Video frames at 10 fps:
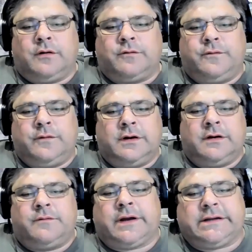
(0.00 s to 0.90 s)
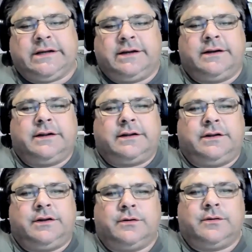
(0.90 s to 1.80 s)
of vaccine did
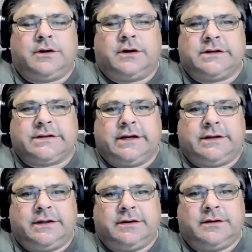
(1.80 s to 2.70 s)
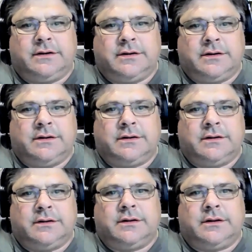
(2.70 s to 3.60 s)
you guys get in
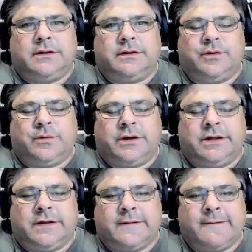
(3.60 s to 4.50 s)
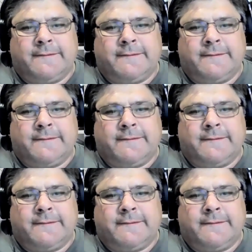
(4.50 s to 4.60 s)
UAE?